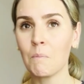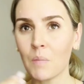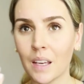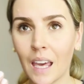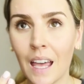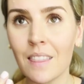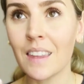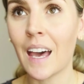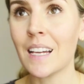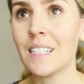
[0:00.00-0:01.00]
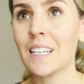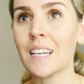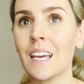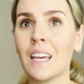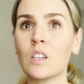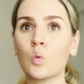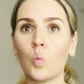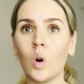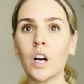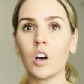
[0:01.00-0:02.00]
Again, the idea is,
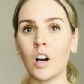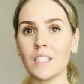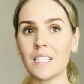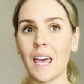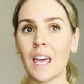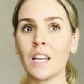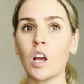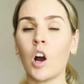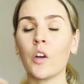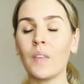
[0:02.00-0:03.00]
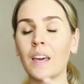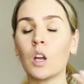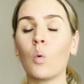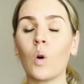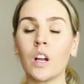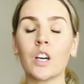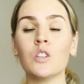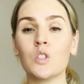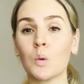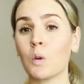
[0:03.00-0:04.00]
what content are they gonna wanna
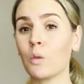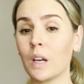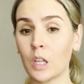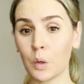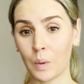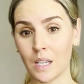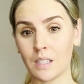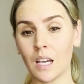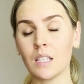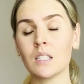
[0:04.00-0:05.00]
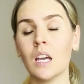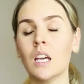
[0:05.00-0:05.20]
consume on a regular basis?